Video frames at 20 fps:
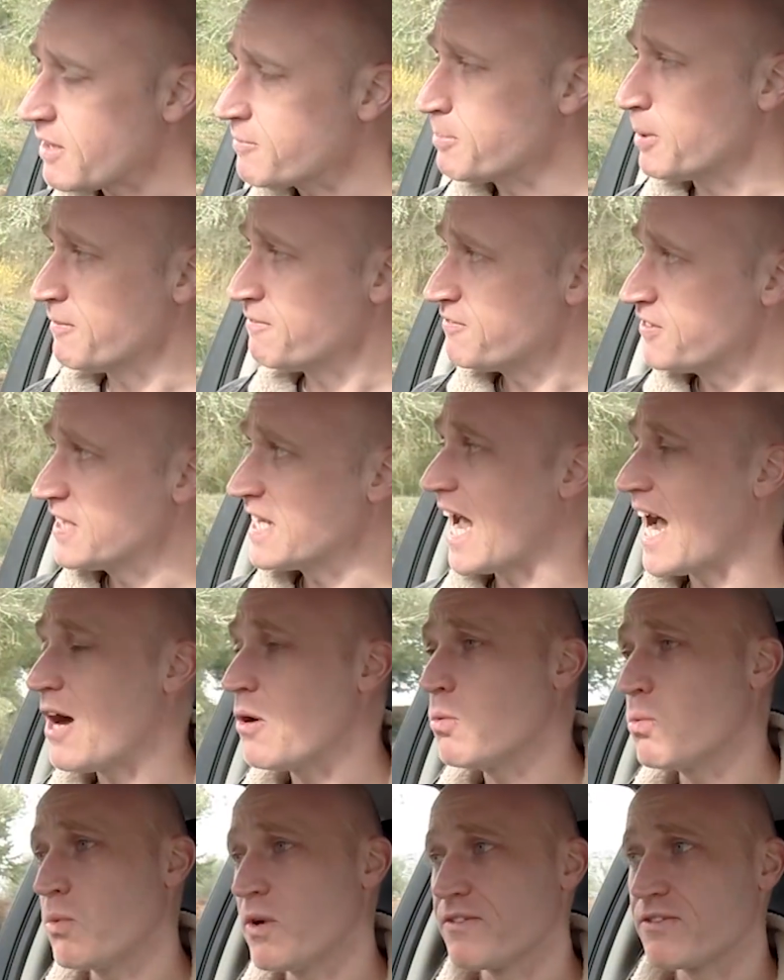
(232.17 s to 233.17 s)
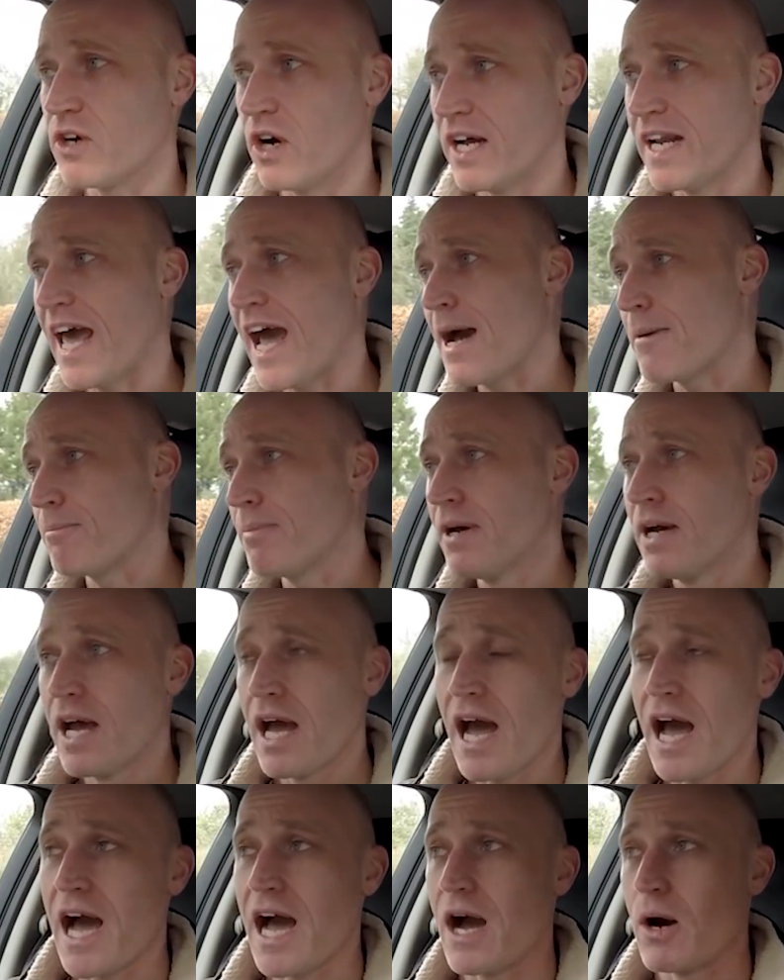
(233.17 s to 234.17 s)
But for now, we've got an app.
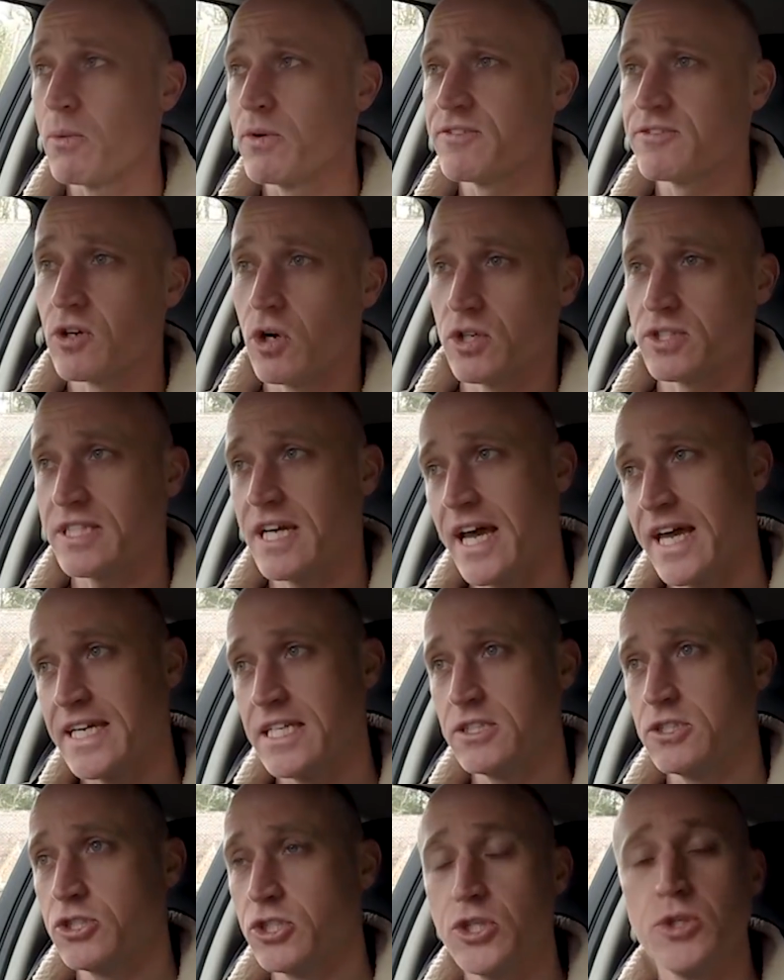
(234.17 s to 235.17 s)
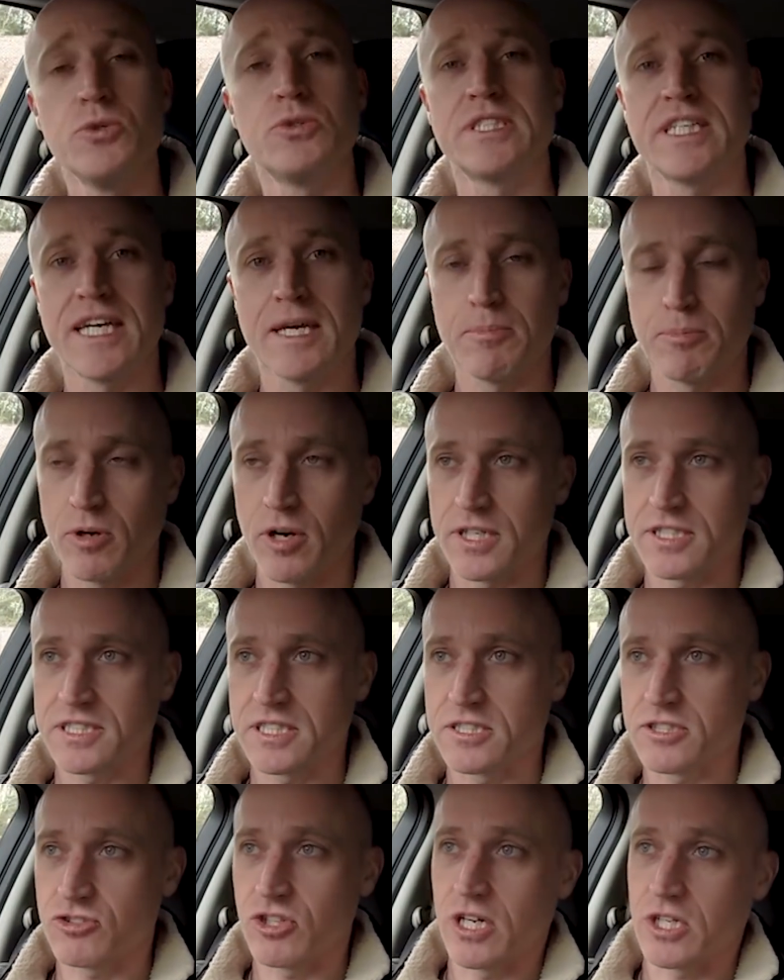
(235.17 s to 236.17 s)
We've got a two-tier
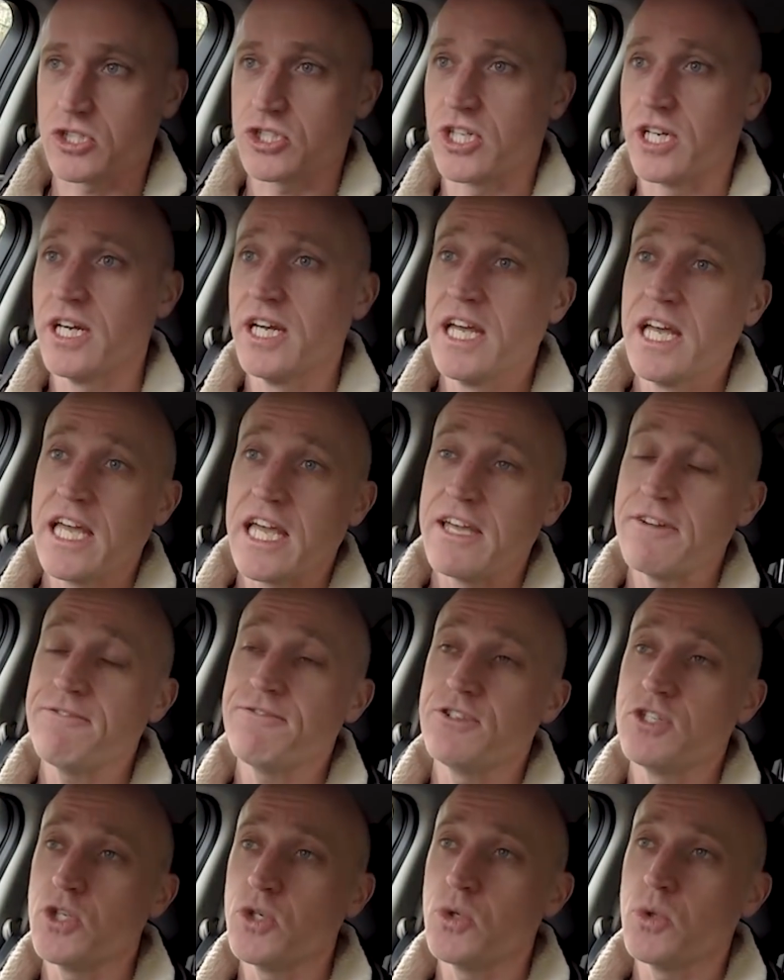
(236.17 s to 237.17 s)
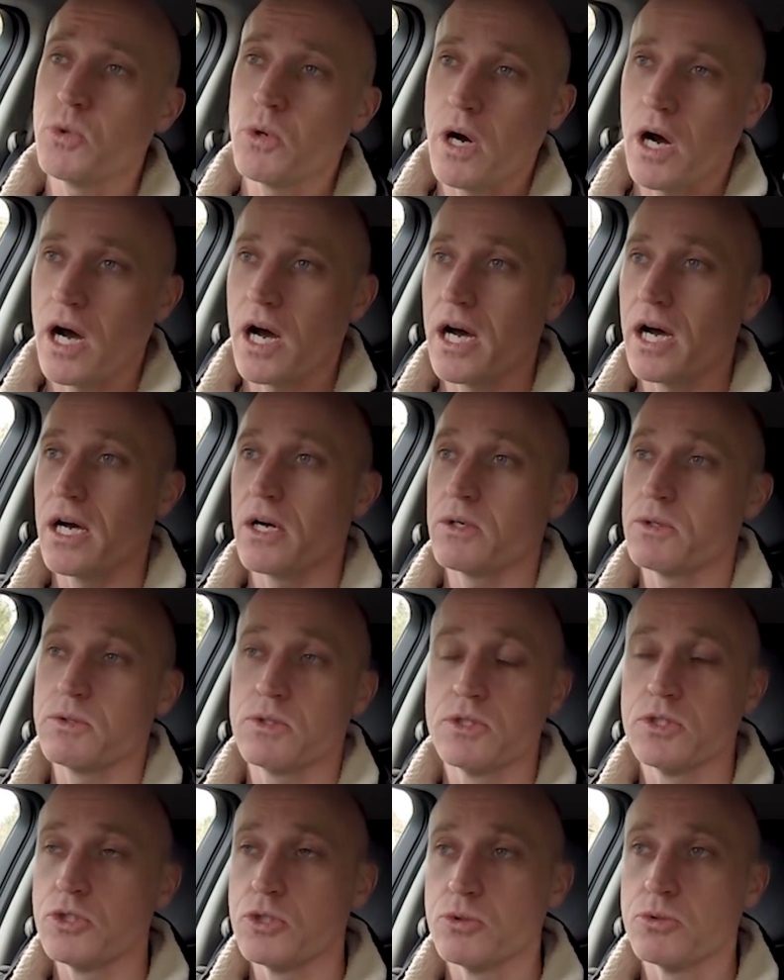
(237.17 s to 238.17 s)
pricing structure. If you
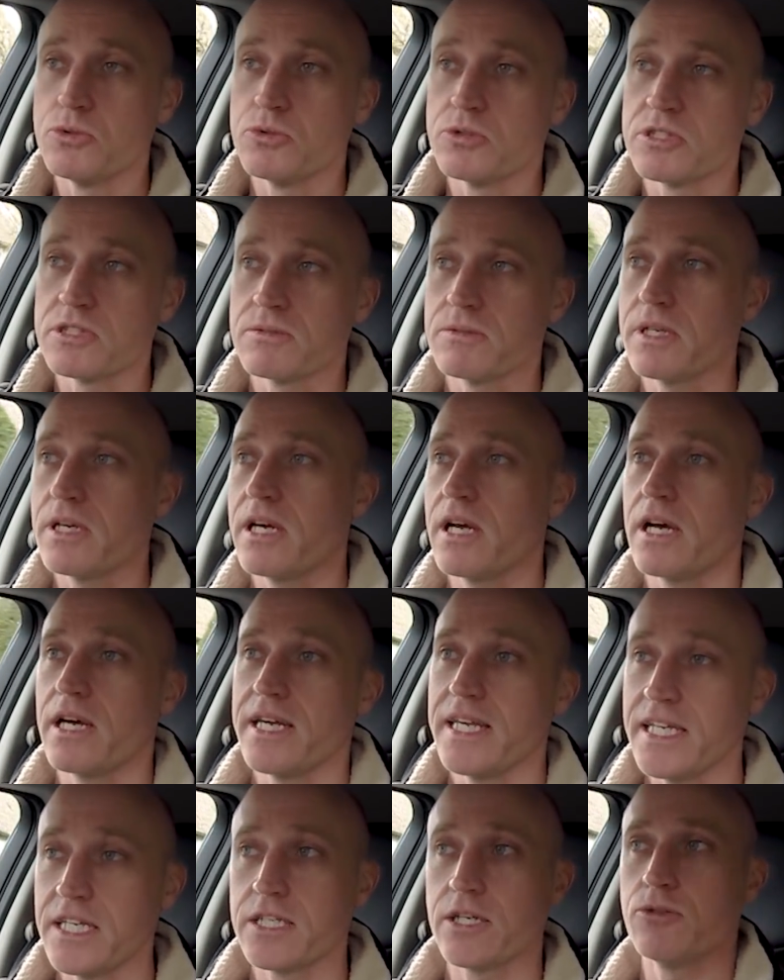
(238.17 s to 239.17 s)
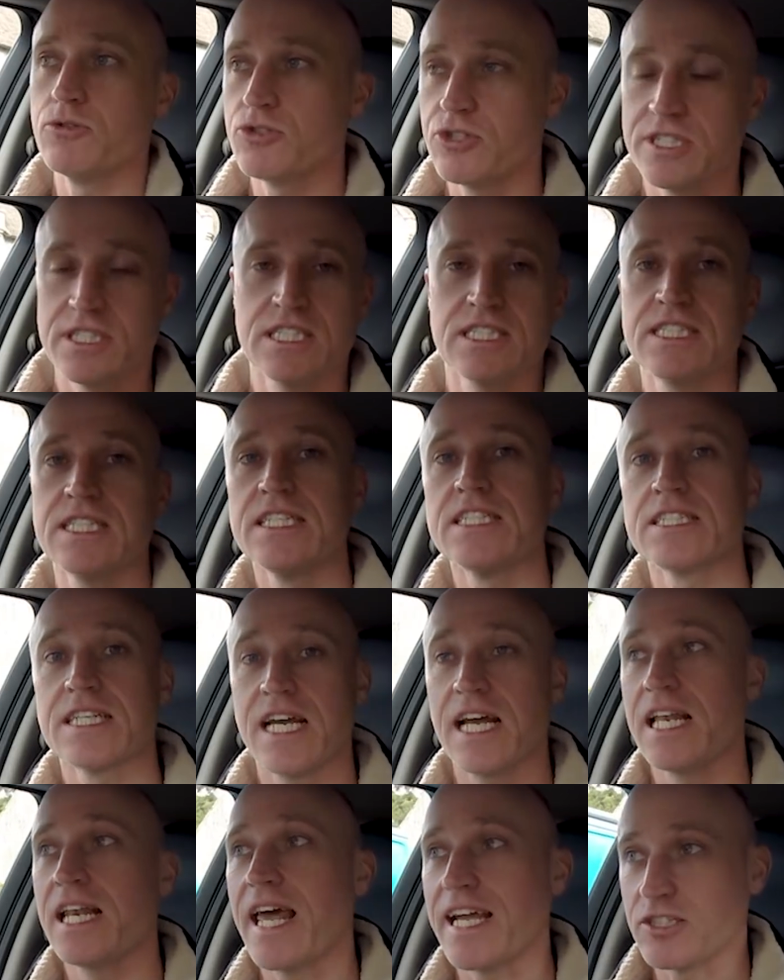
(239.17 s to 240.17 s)
use Ecotricity's
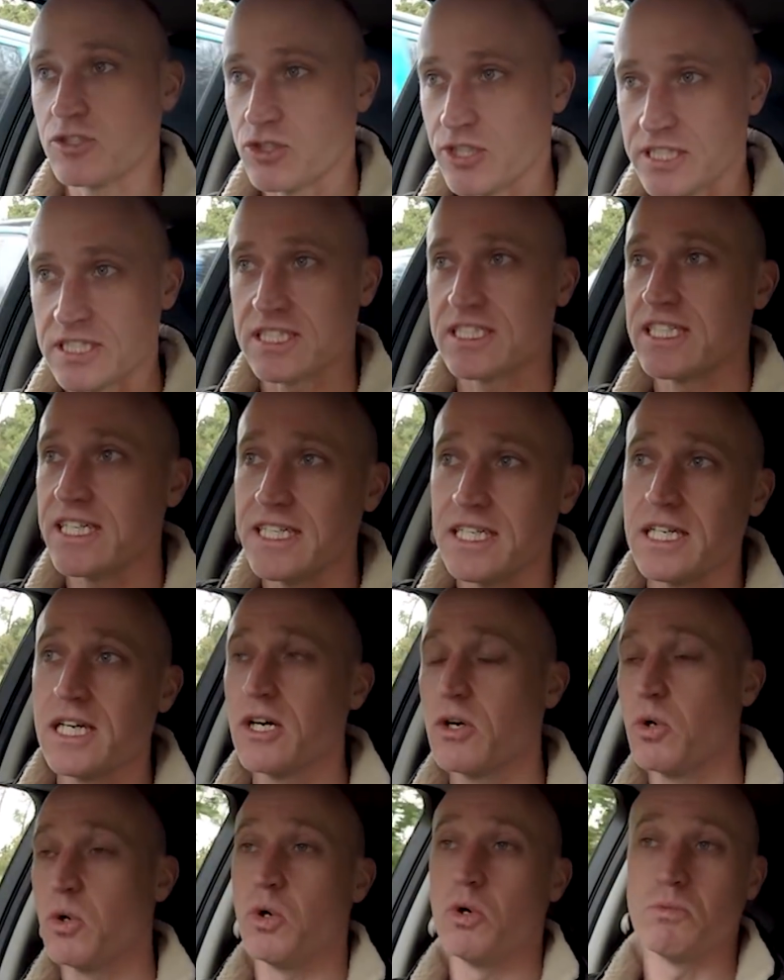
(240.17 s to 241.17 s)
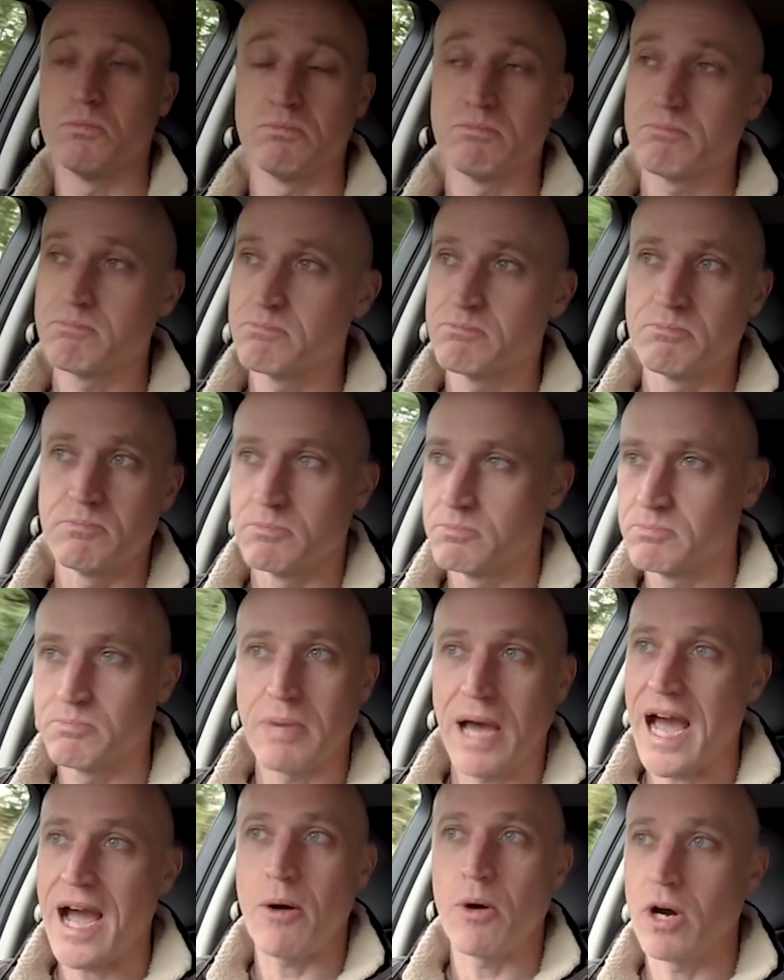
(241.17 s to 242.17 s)
electricity or
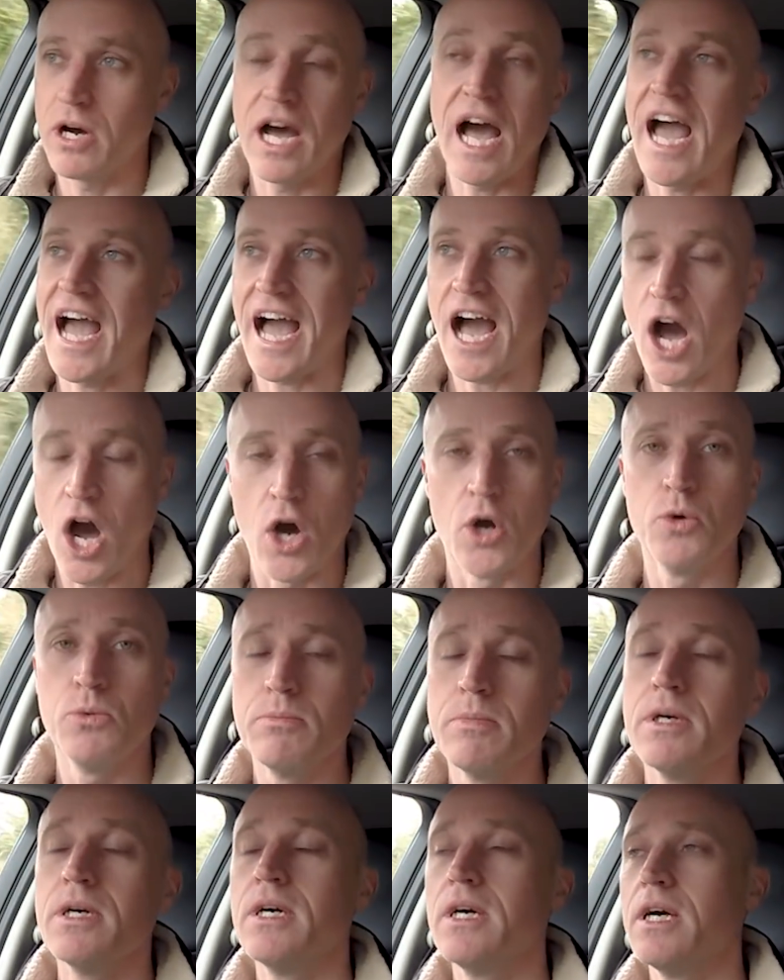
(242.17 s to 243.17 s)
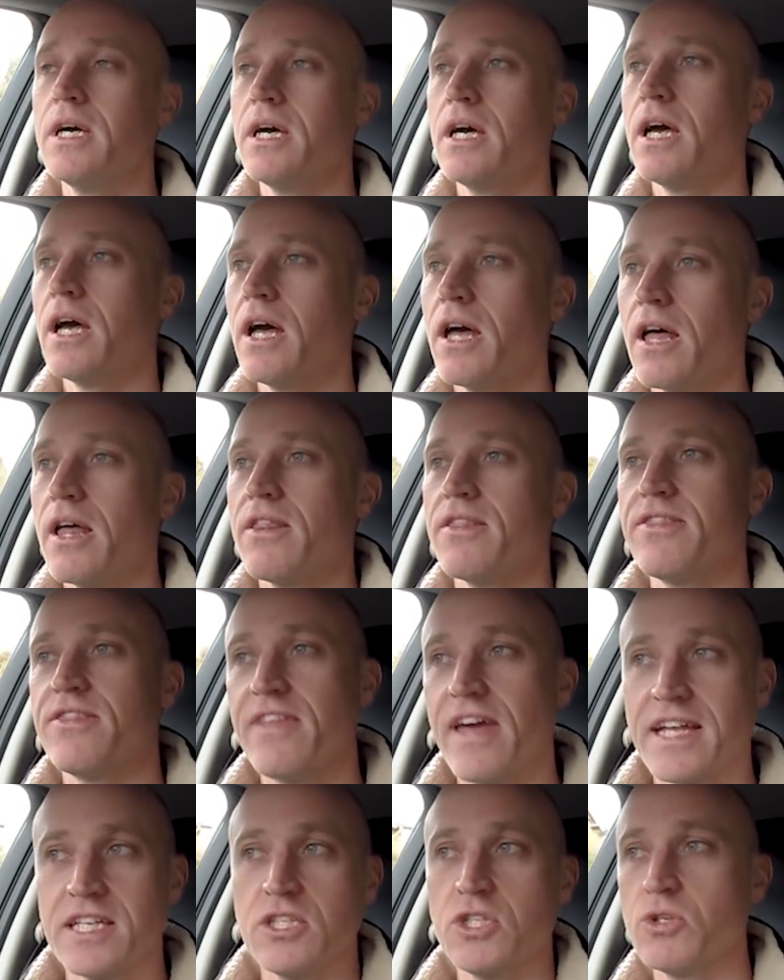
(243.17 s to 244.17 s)
power at home,
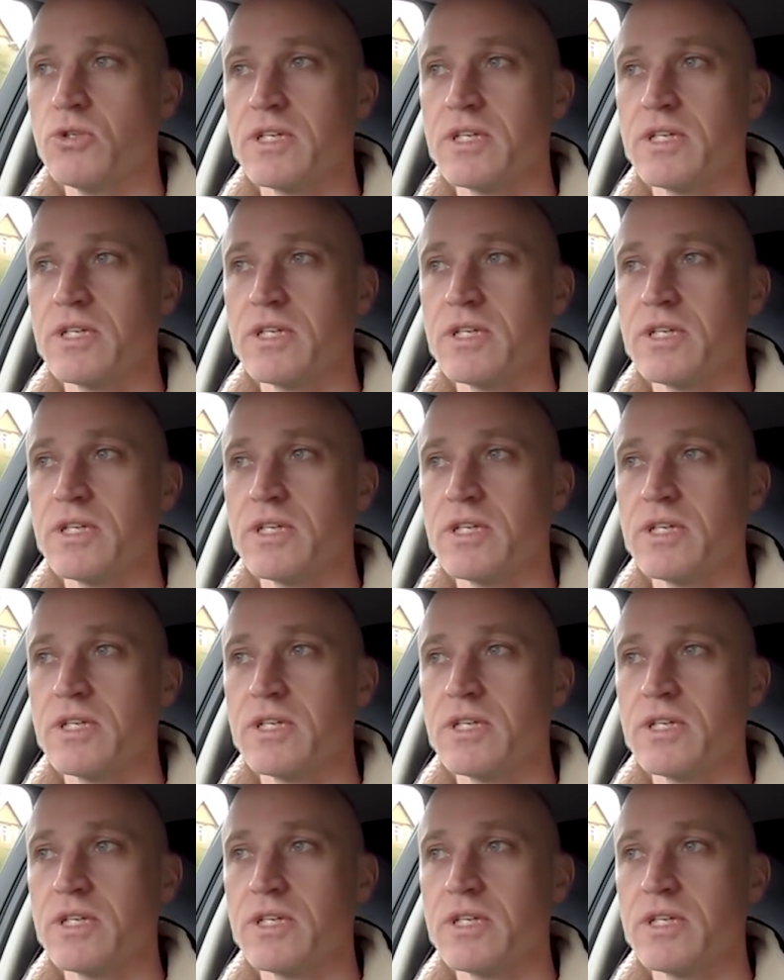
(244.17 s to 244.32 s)
then you